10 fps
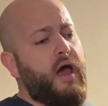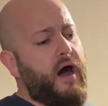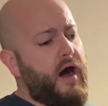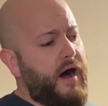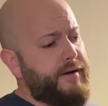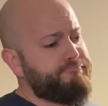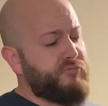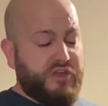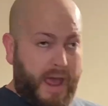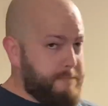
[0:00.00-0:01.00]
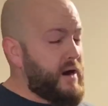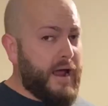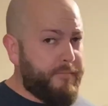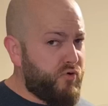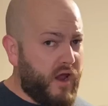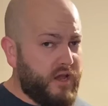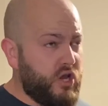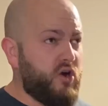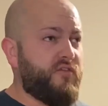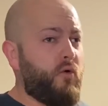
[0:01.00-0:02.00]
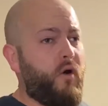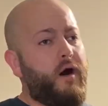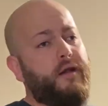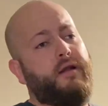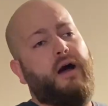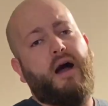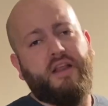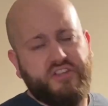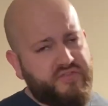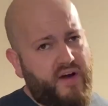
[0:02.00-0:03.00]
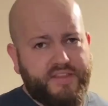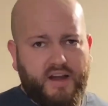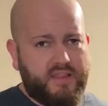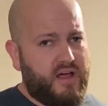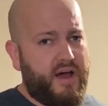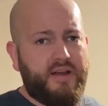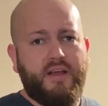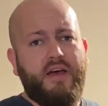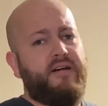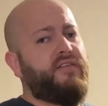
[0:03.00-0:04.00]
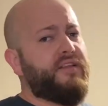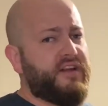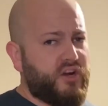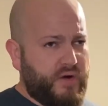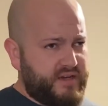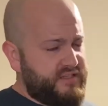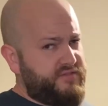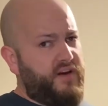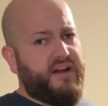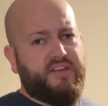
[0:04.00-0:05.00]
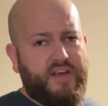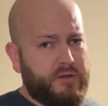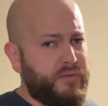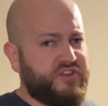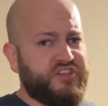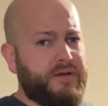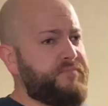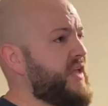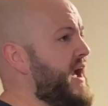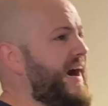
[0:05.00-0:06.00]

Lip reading: You can buy them brand new if you want. Just find it online. Find it on Craigslist. Find it on Facebook. It'd be cheap.